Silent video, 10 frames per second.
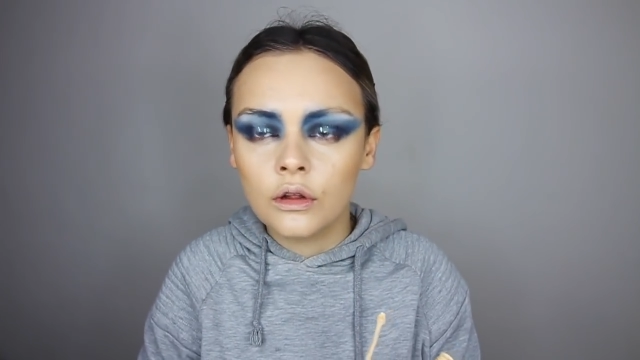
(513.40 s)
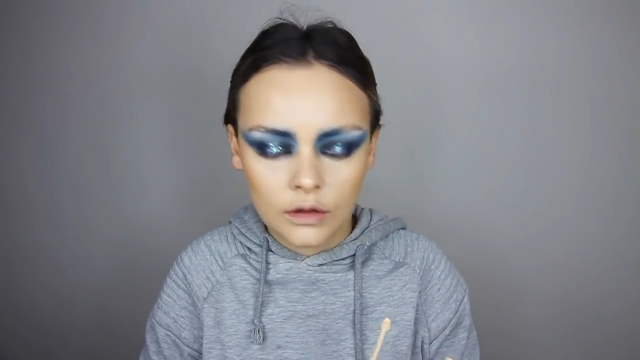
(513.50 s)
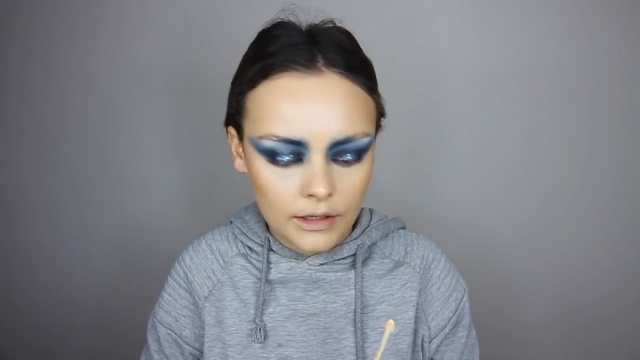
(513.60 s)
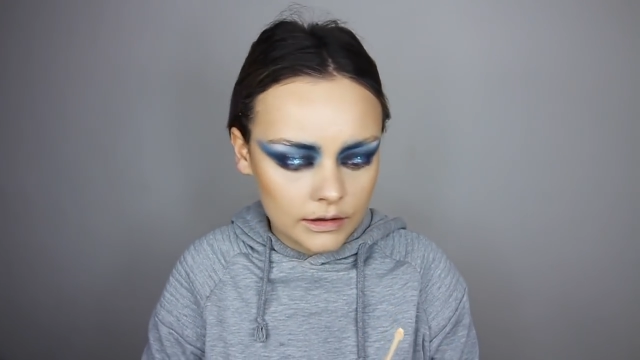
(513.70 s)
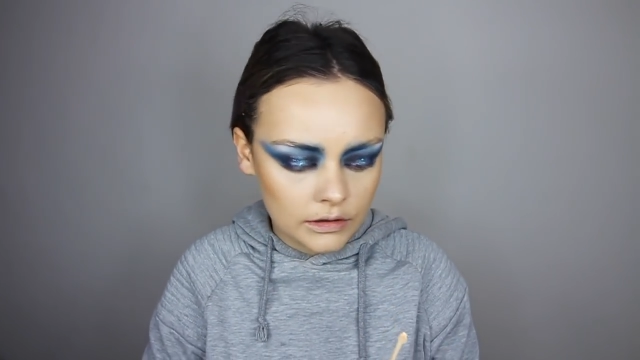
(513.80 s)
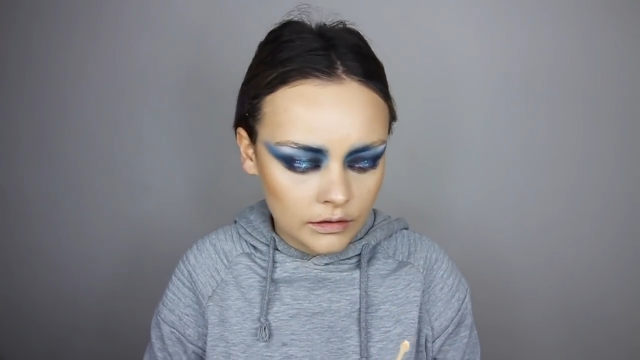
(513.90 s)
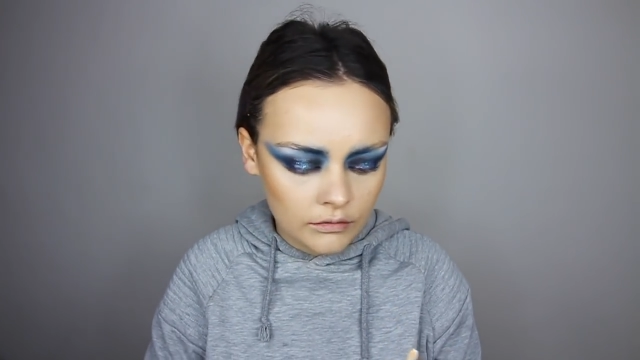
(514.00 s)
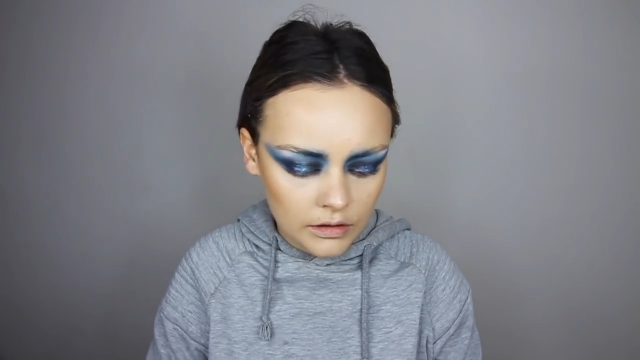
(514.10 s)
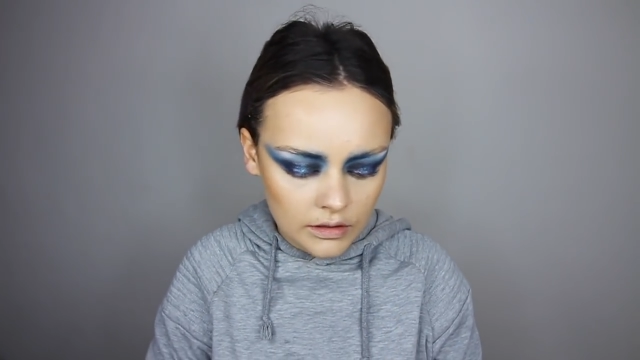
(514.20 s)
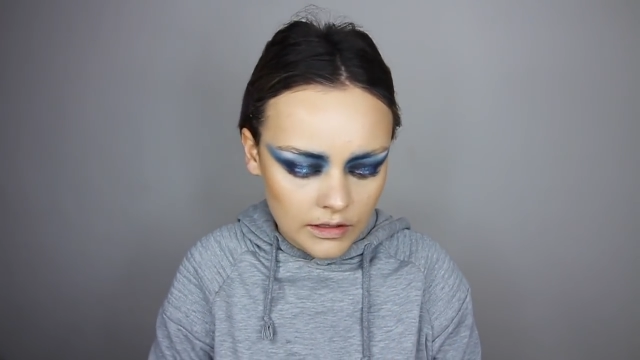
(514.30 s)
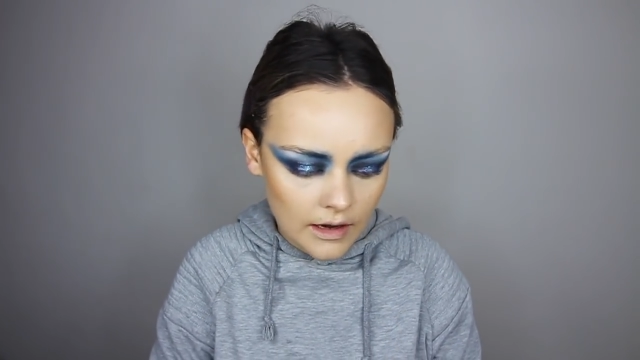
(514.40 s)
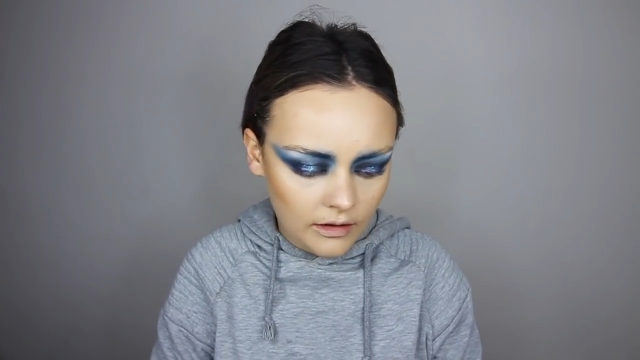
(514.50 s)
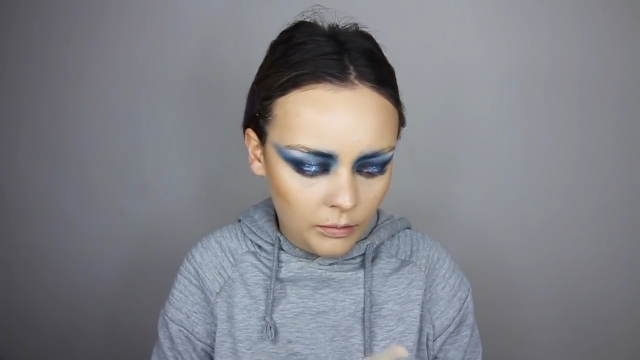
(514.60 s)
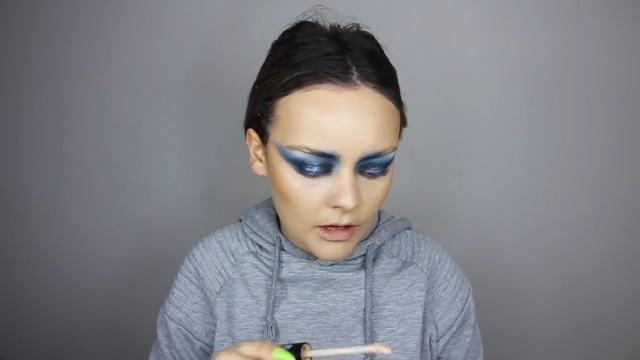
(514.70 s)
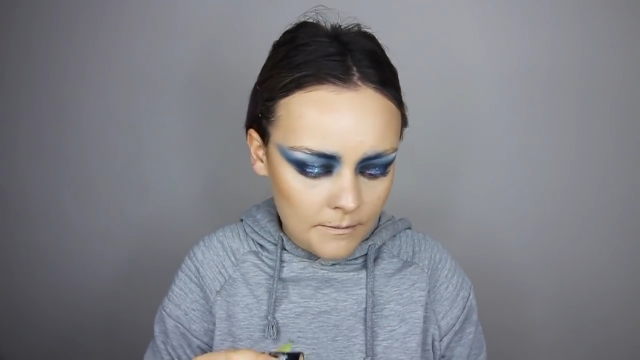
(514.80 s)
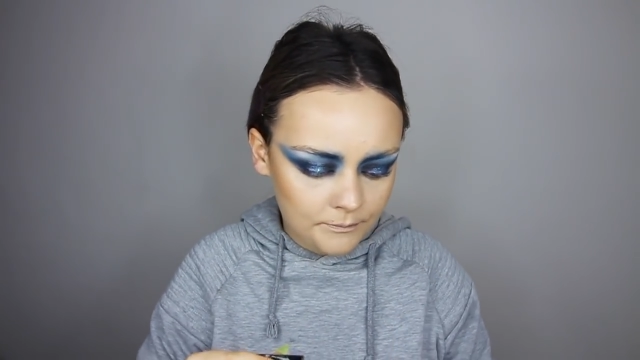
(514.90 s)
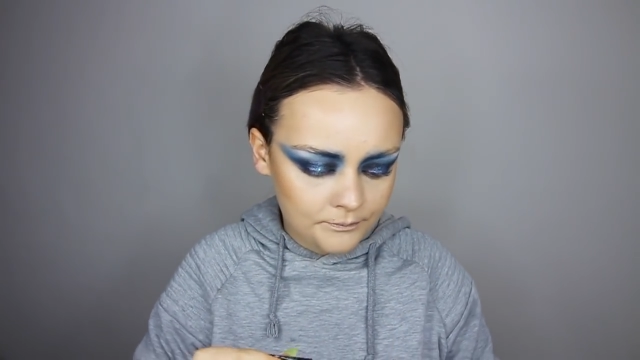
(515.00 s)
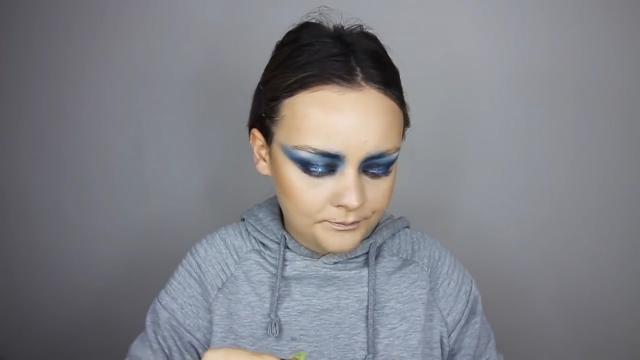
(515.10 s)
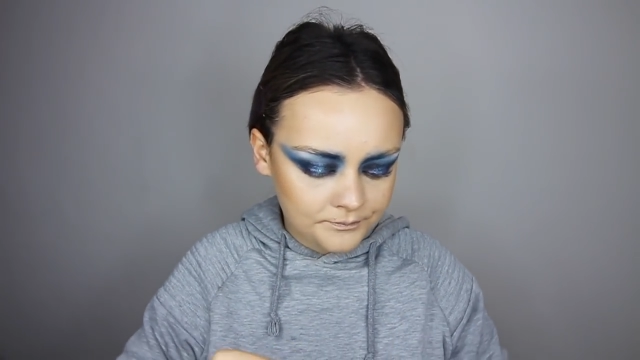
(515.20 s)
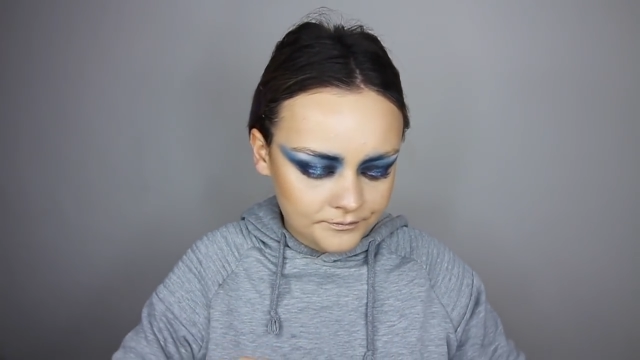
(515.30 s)
Like literally the tiniest bit.
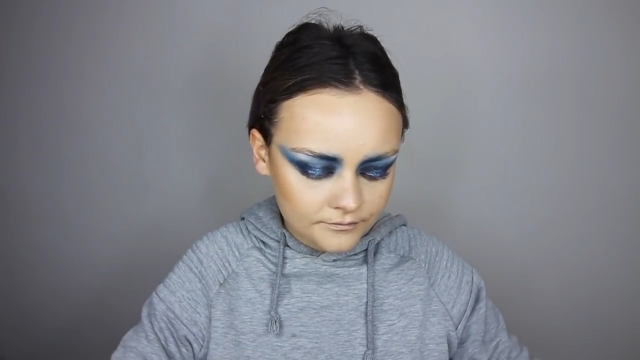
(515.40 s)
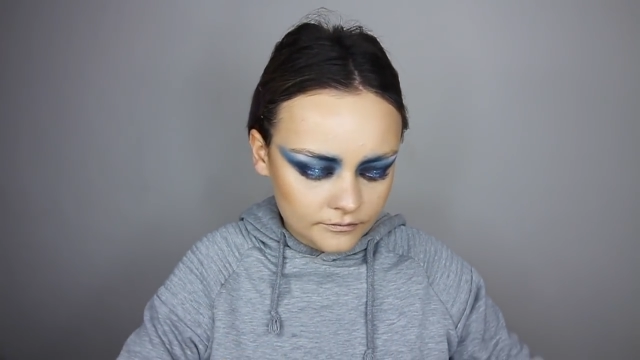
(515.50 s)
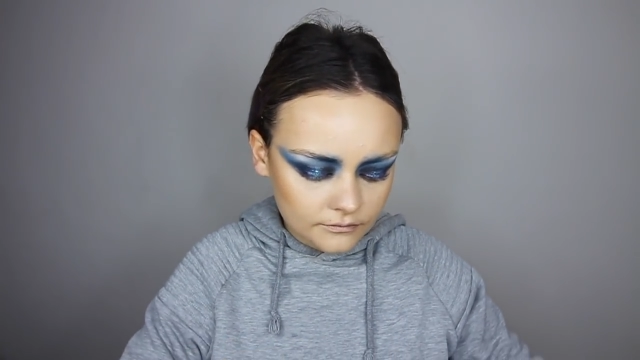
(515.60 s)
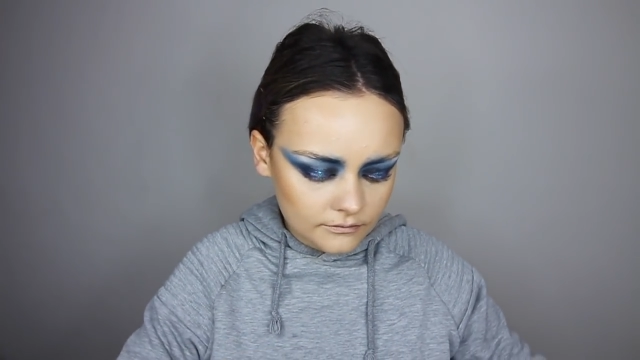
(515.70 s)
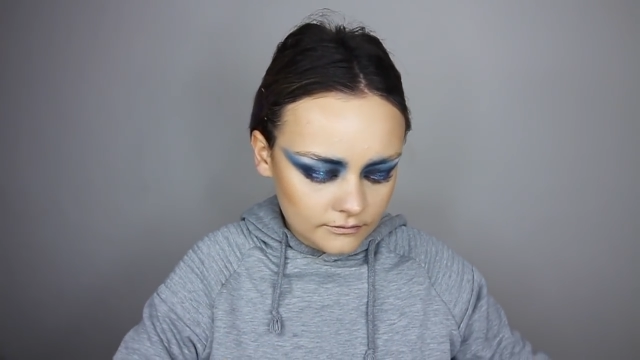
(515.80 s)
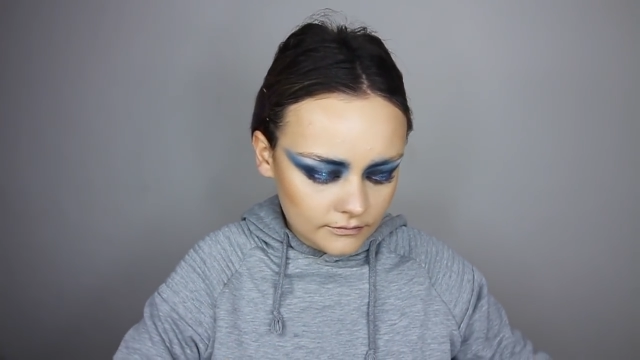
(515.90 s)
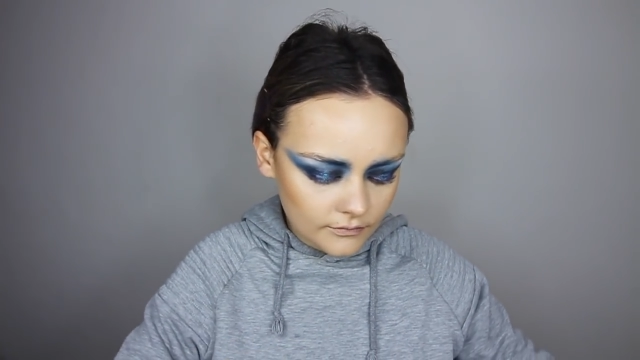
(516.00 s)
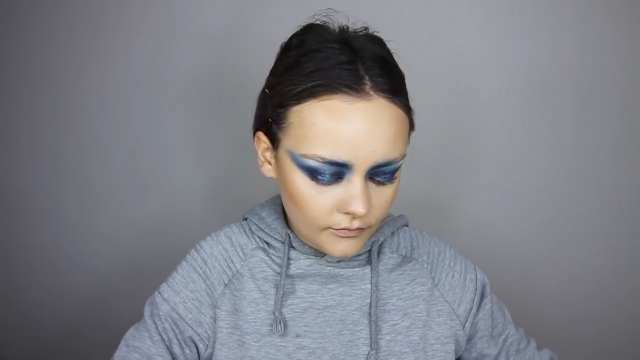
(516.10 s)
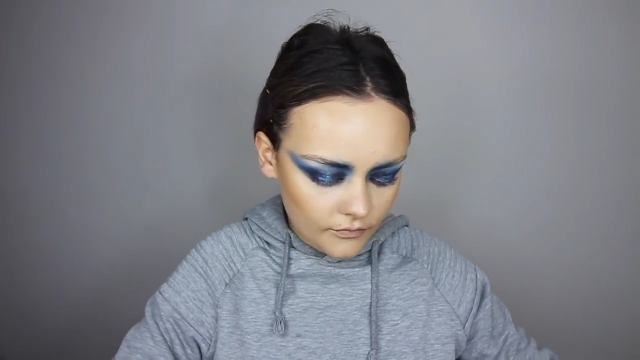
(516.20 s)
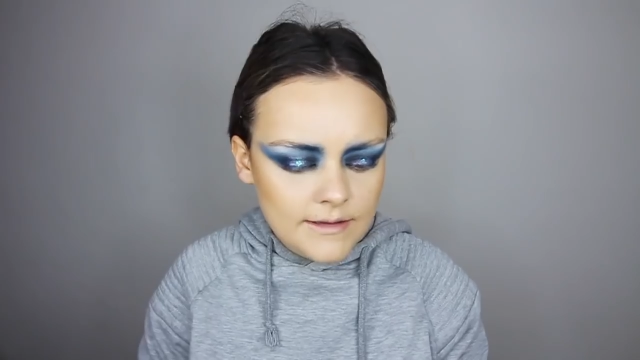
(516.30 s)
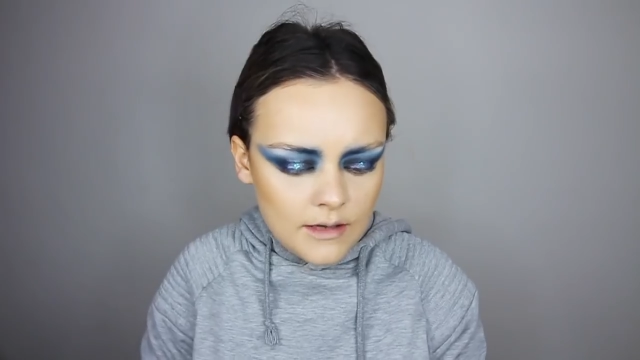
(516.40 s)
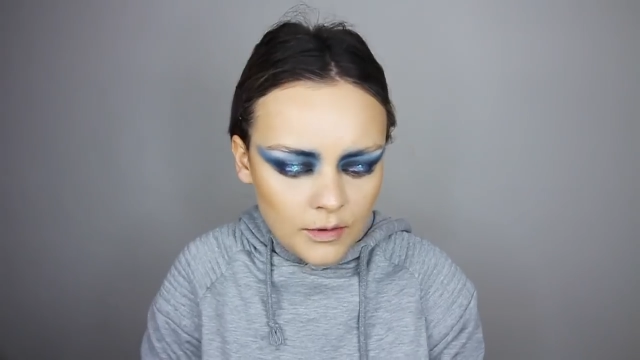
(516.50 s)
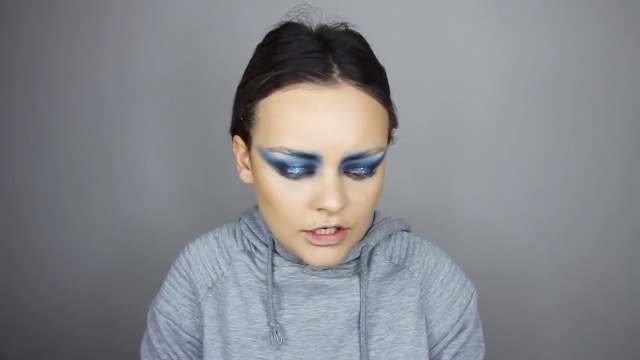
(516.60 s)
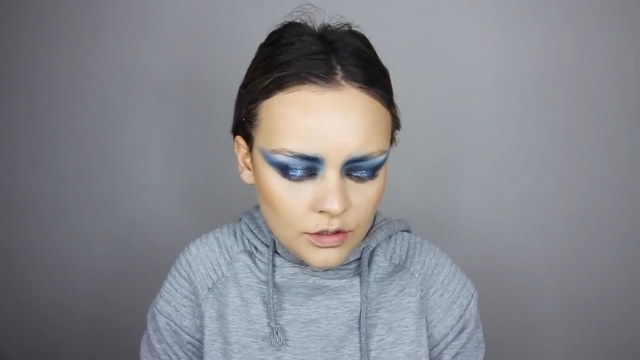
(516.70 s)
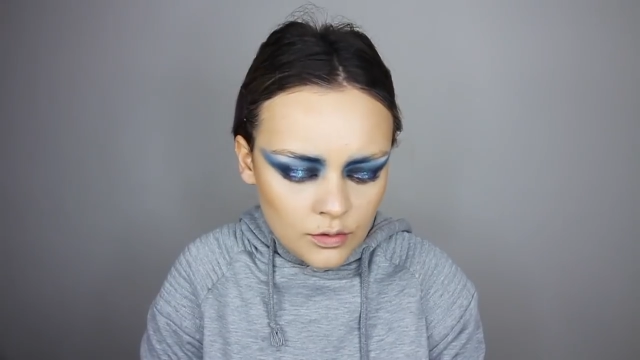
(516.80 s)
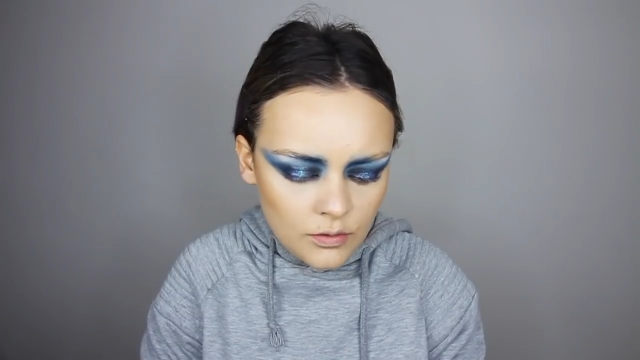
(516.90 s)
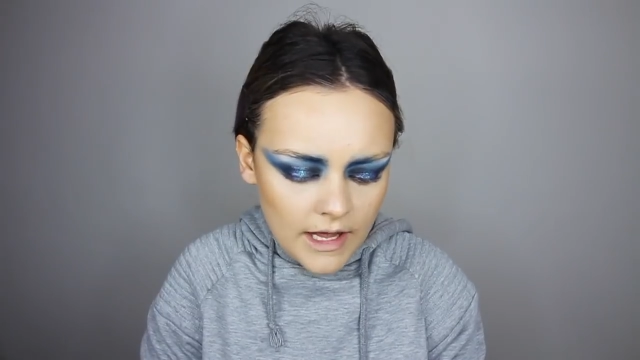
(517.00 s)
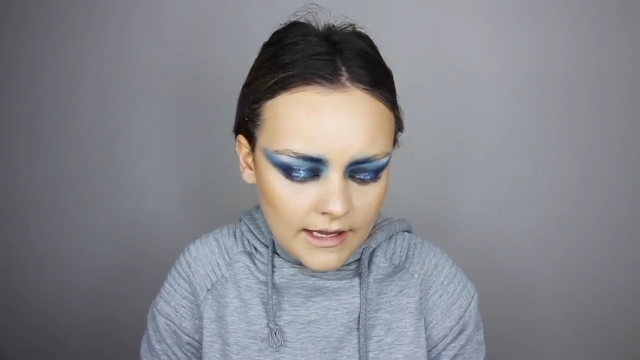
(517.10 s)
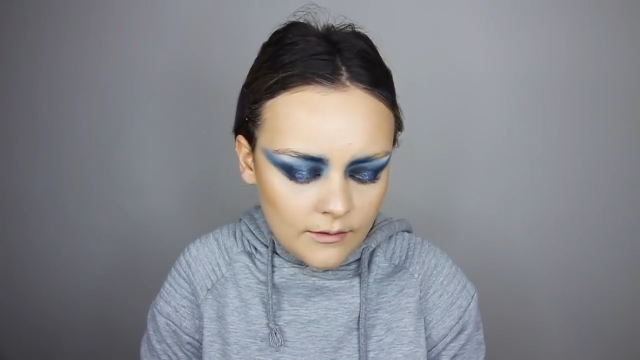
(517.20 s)
So I want to do like